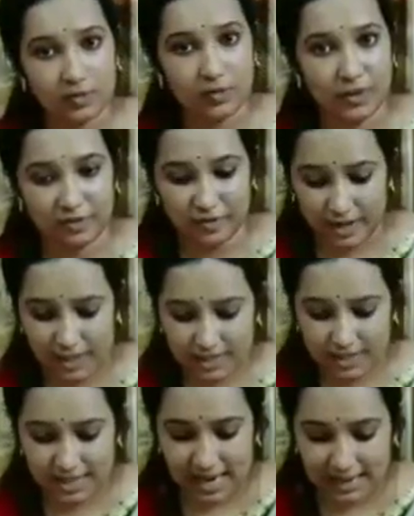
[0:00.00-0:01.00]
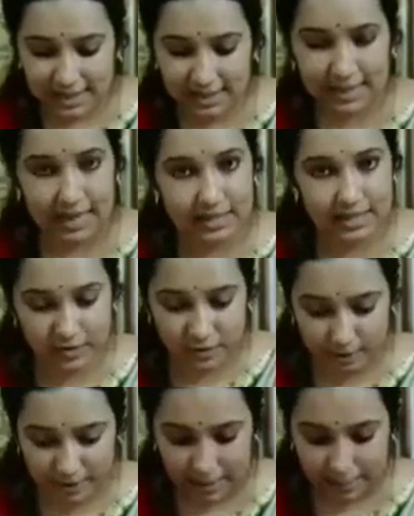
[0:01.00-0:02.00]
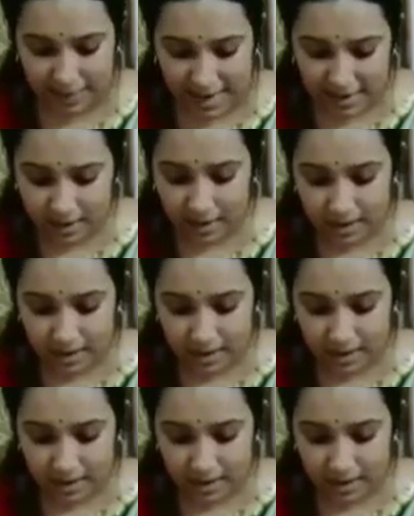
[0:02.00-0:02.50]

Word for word: three friends decided that this will be the plan,